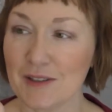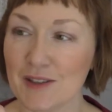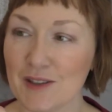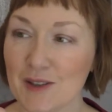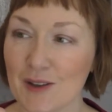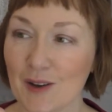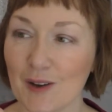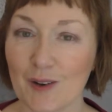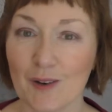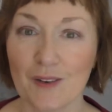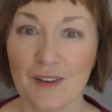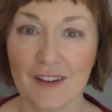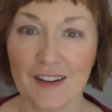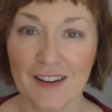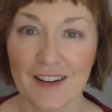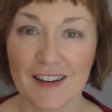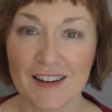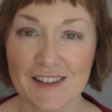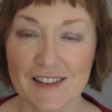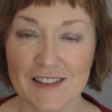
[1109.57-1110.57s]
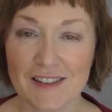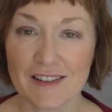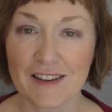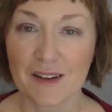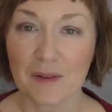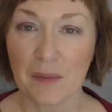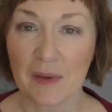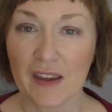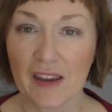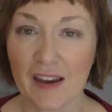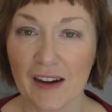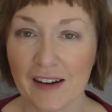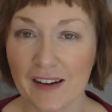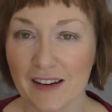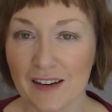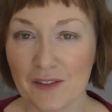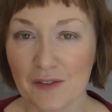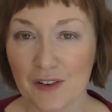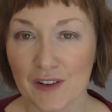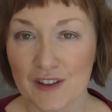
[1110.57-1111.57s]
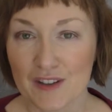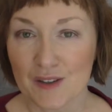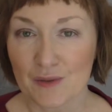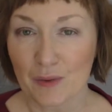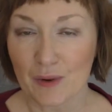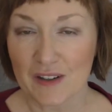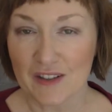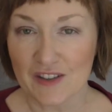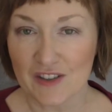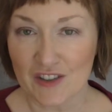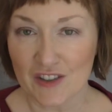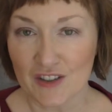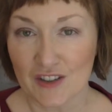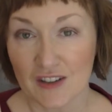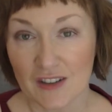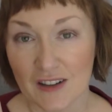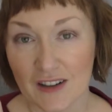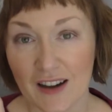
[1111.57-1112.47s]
So she's gonna be getting it for this winter